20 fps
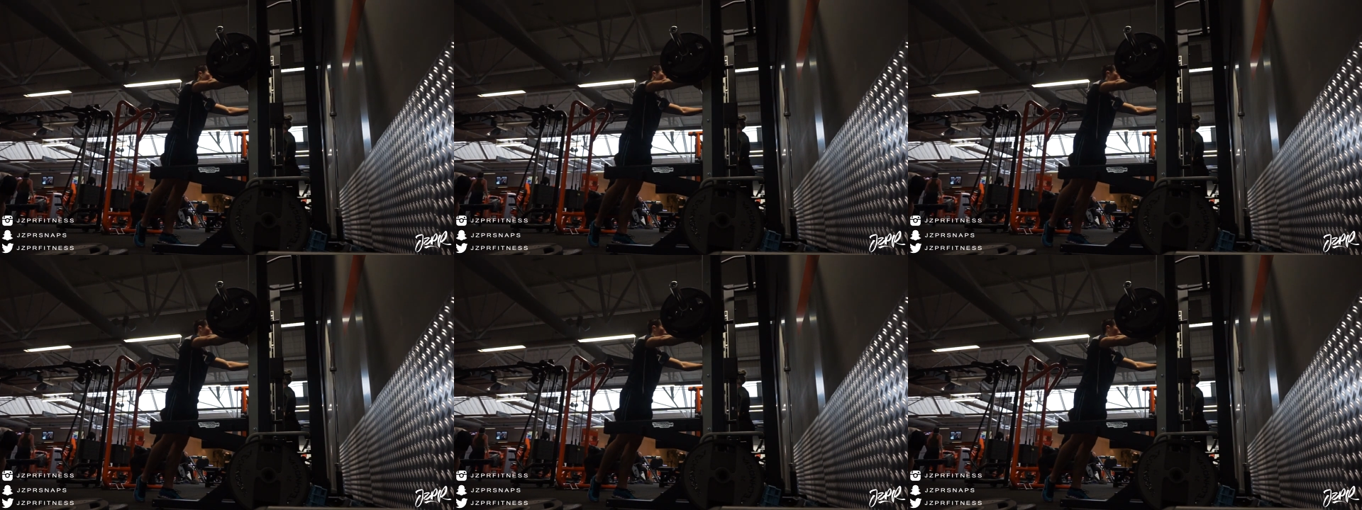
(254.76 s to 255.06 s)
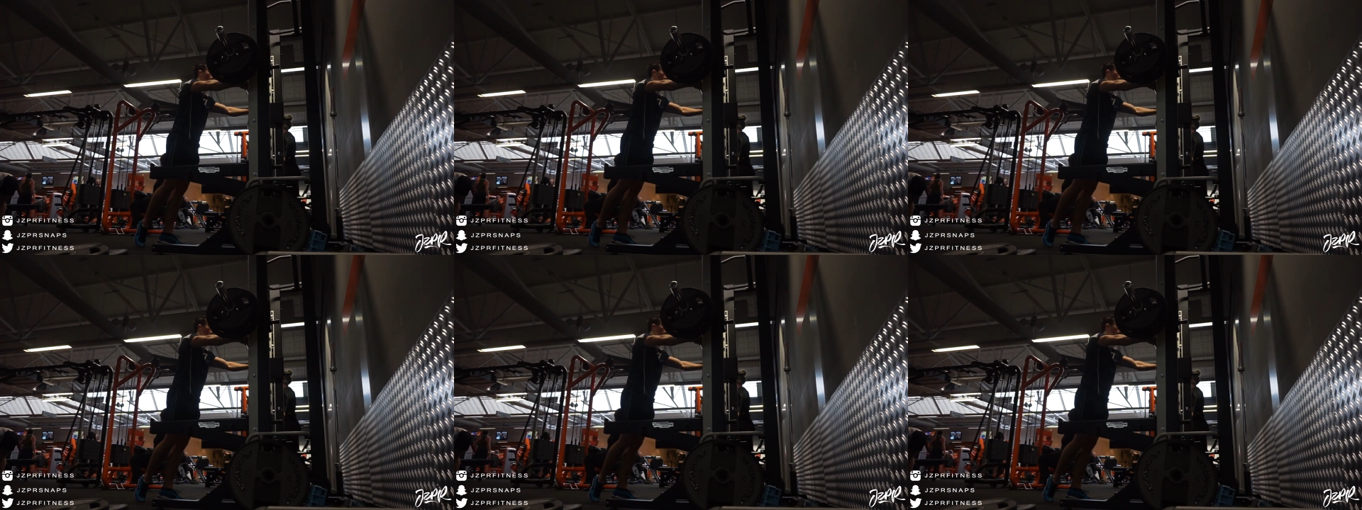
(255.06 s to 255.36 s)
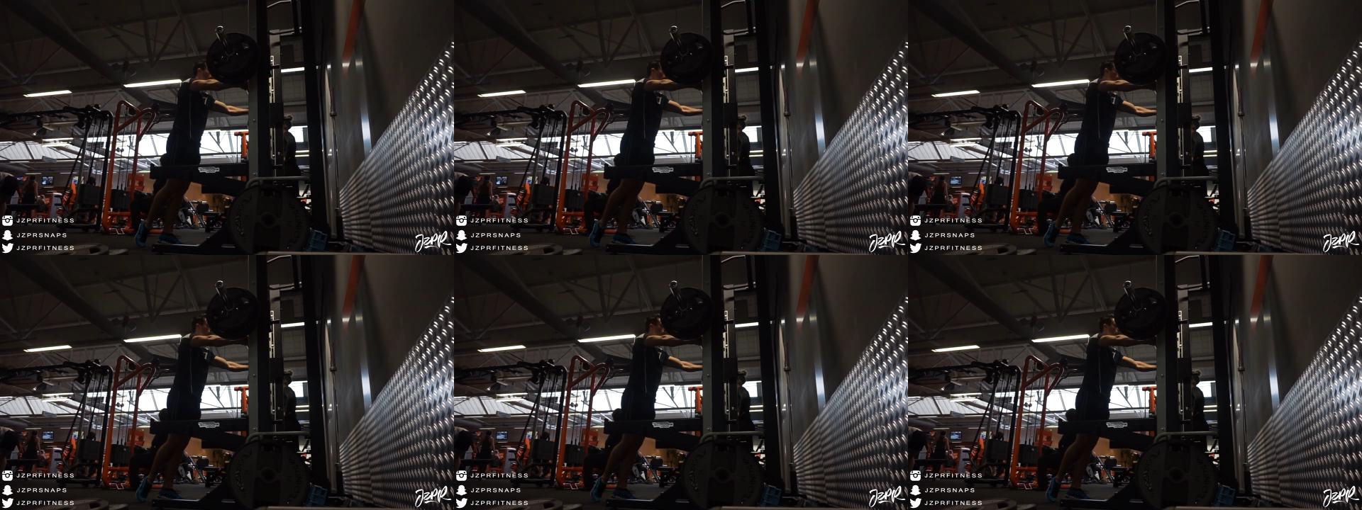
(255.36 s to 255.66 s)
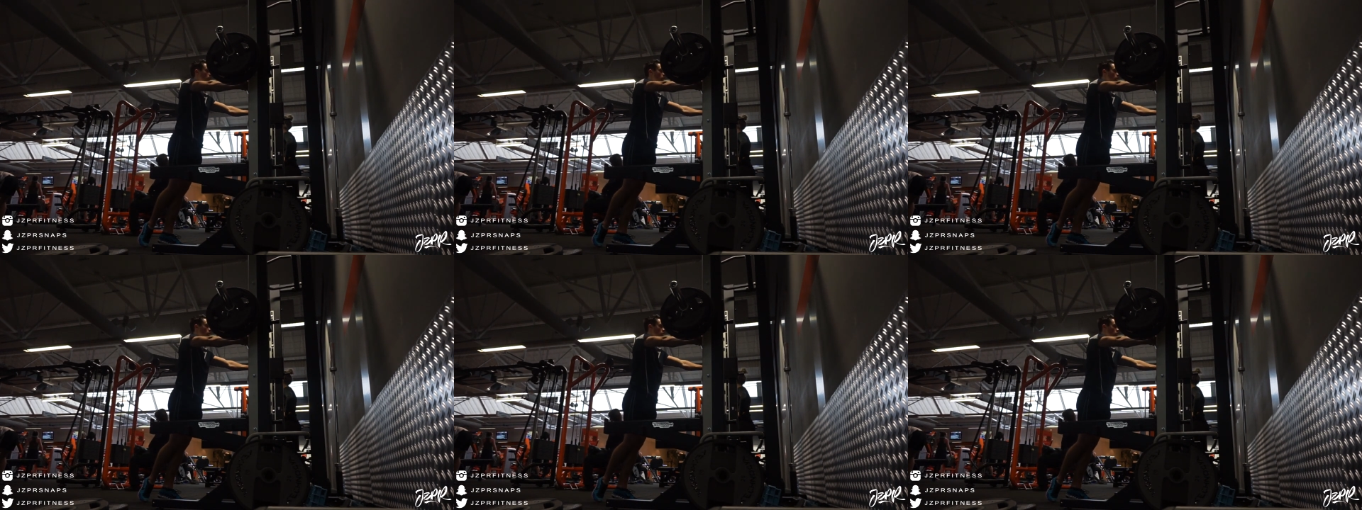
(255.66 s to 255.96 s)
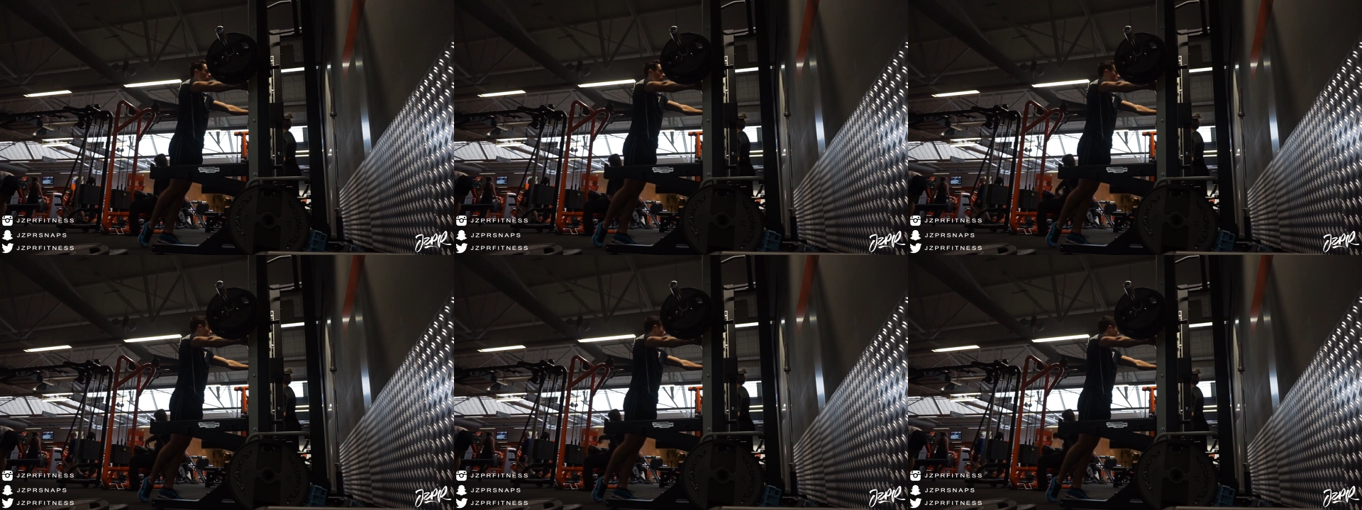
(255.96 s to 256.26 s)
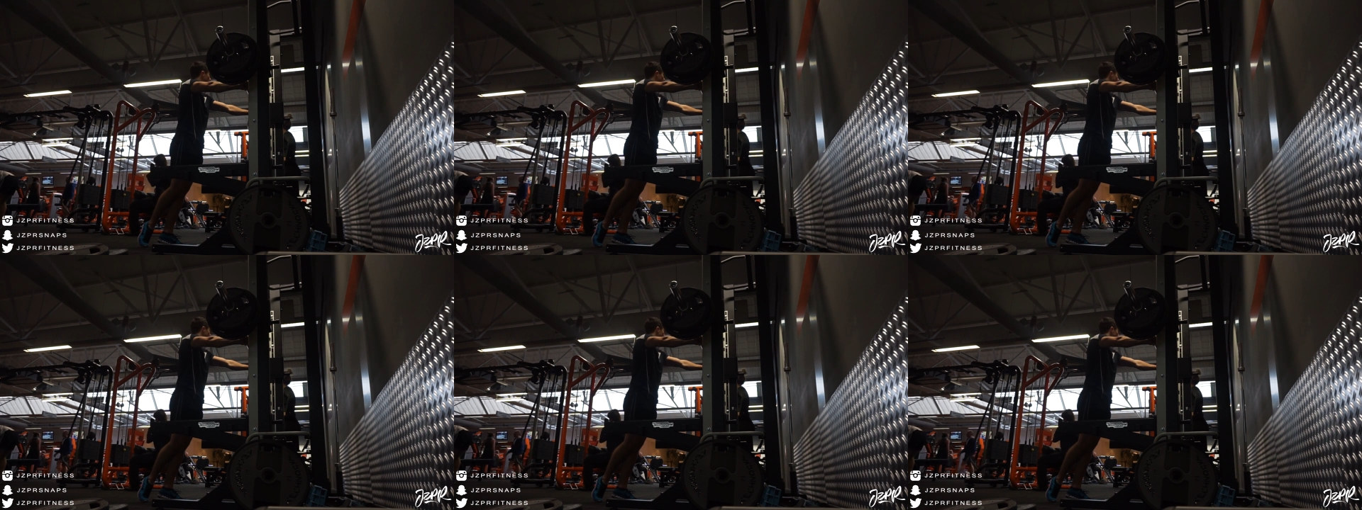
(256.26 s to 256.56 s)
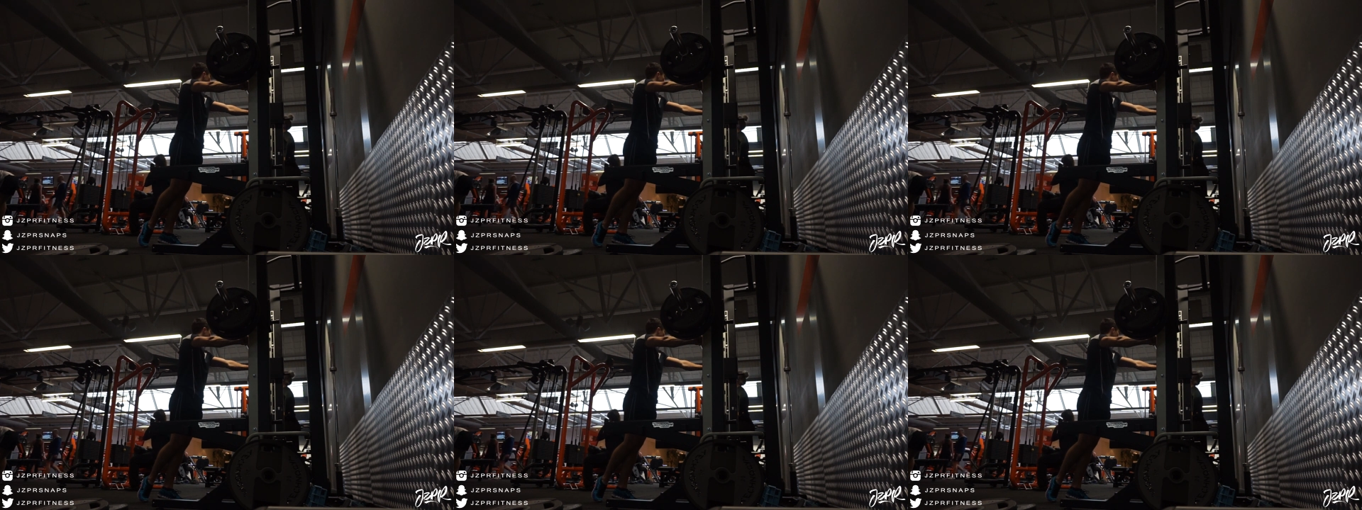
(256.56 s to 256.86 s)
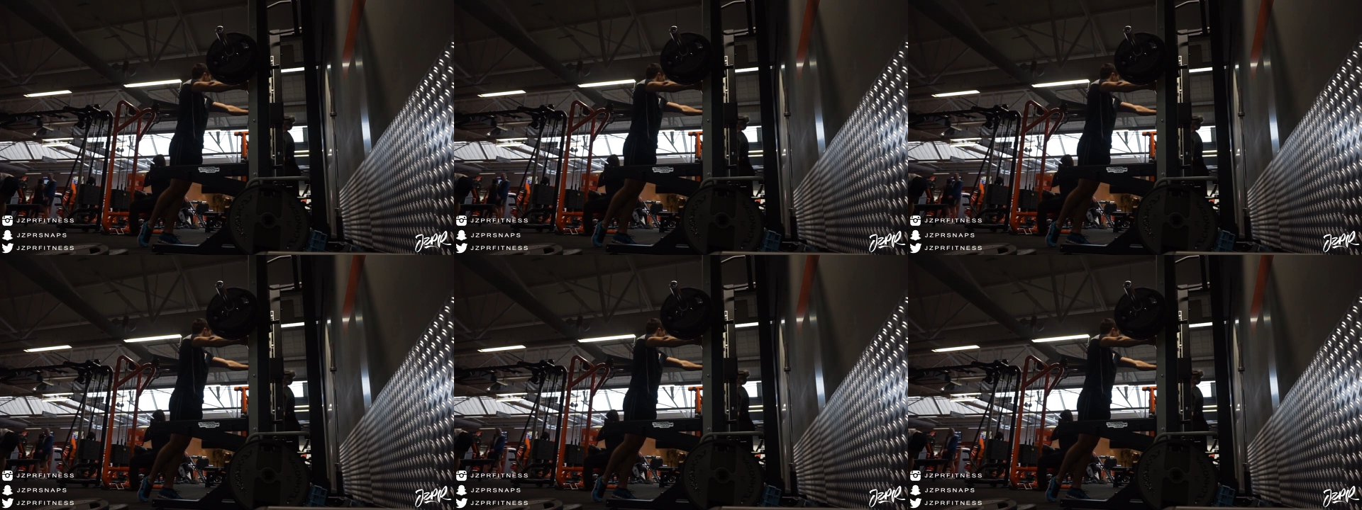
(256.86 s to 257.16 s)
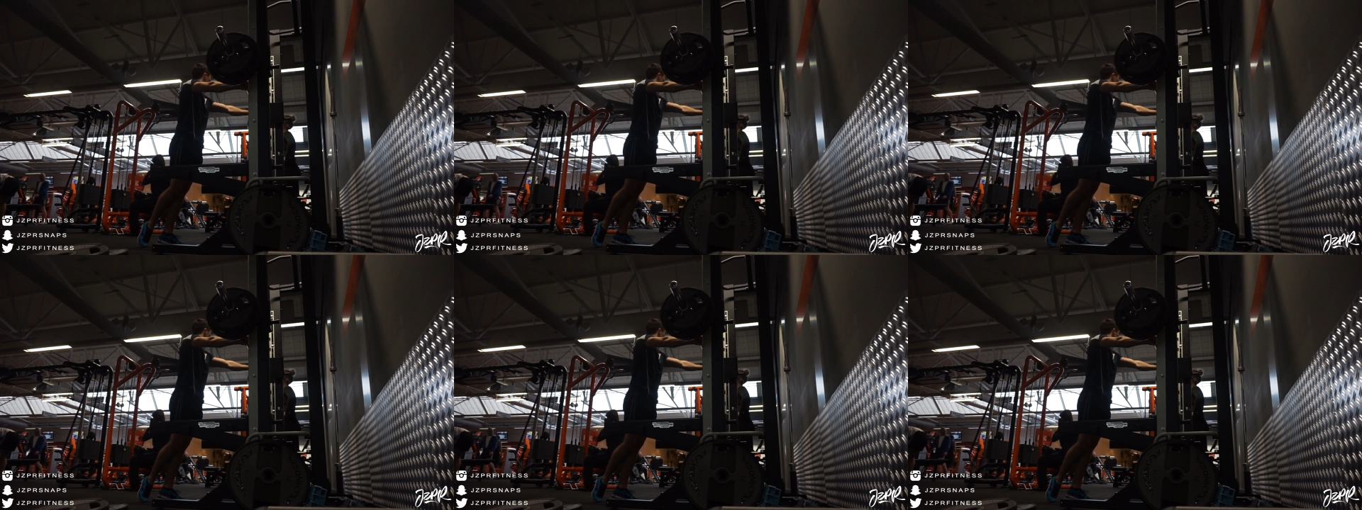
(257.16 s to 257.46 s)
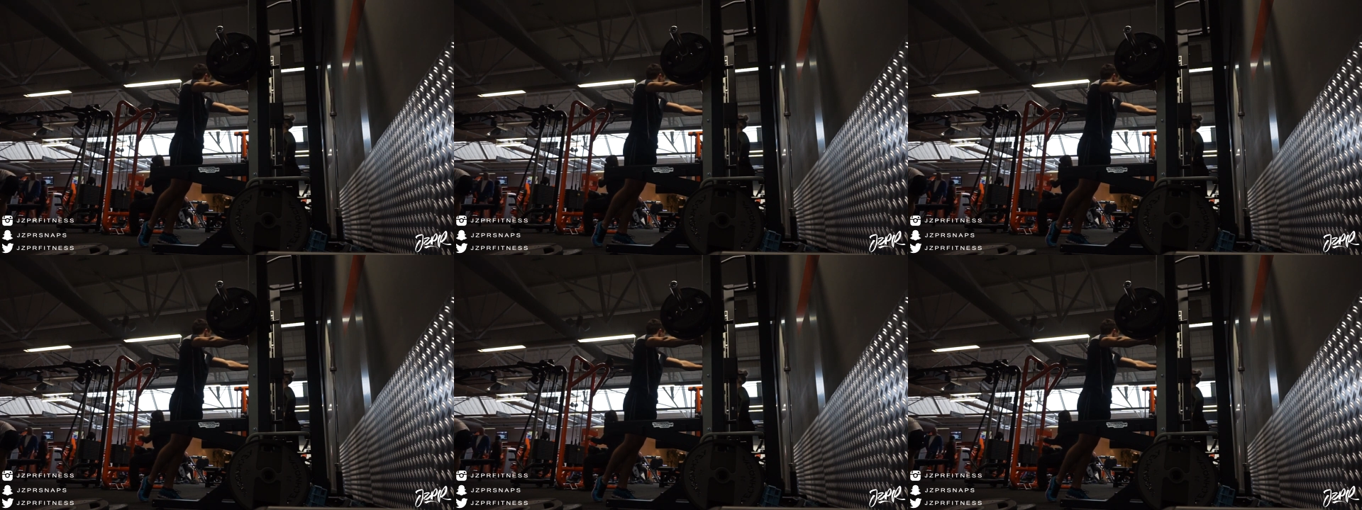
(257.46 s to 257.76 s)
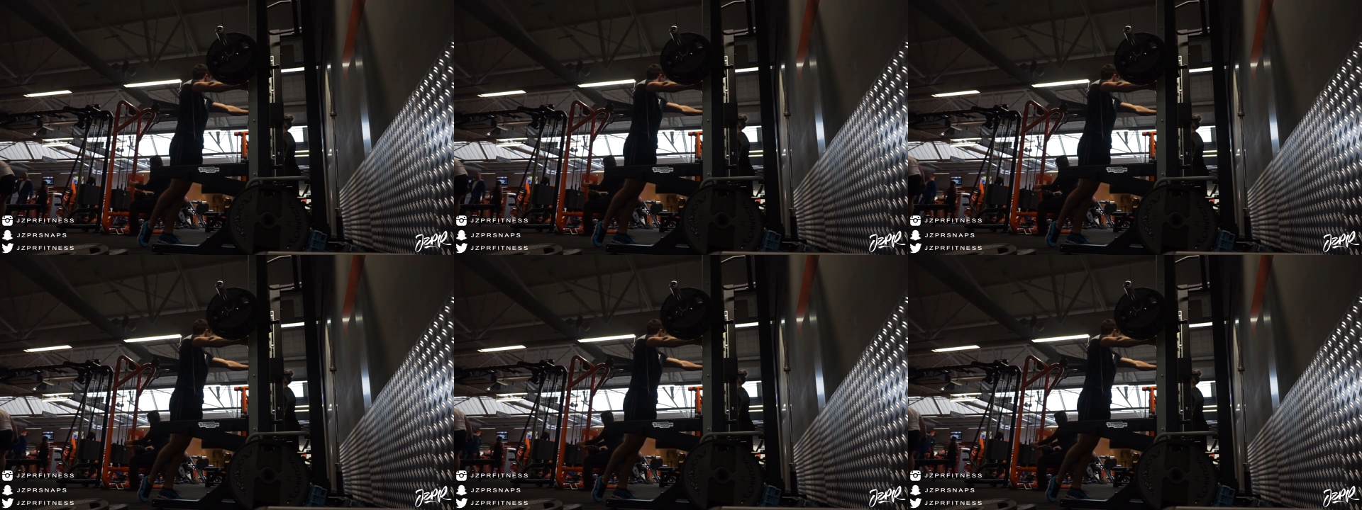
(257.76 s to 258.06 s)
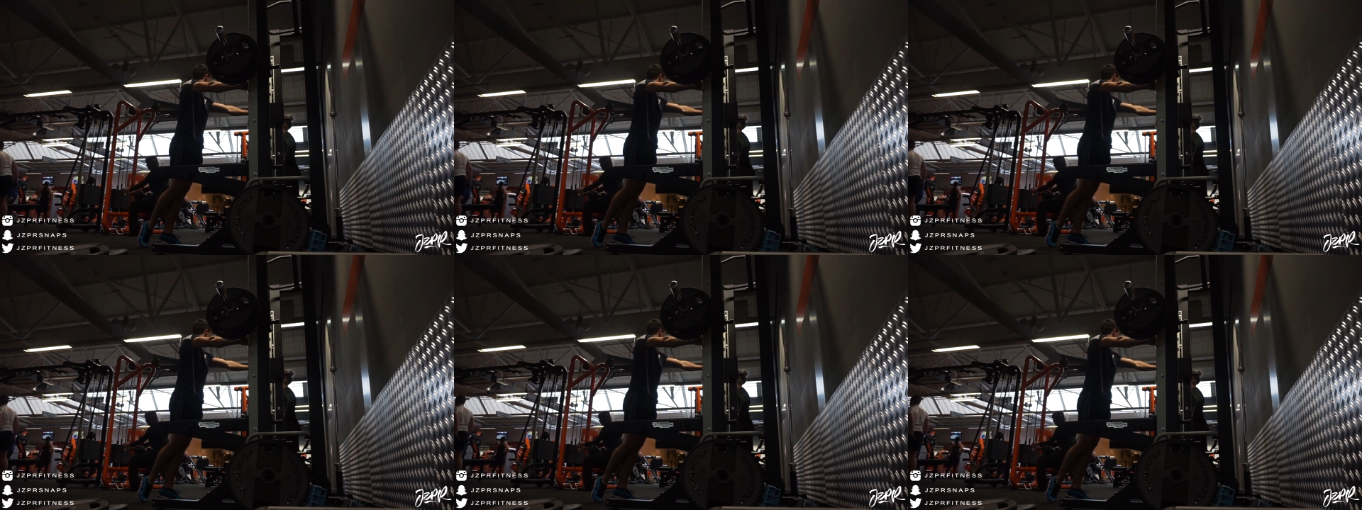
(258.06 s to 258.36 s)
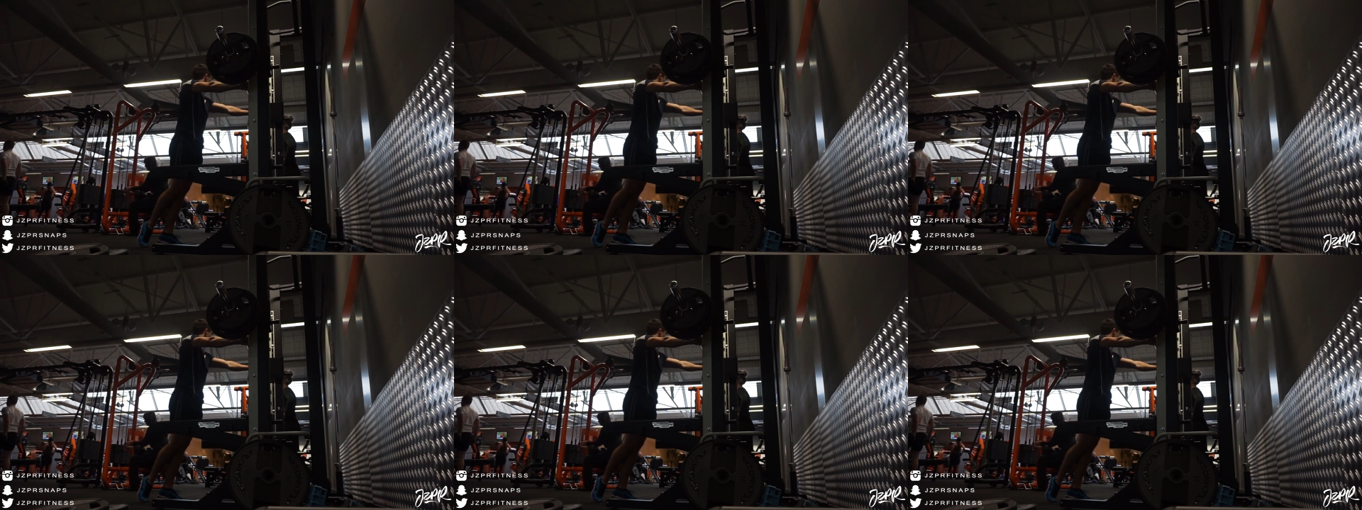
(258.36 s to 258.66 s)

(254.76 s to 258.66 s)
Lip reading: No face is visible, so there are no lips to read.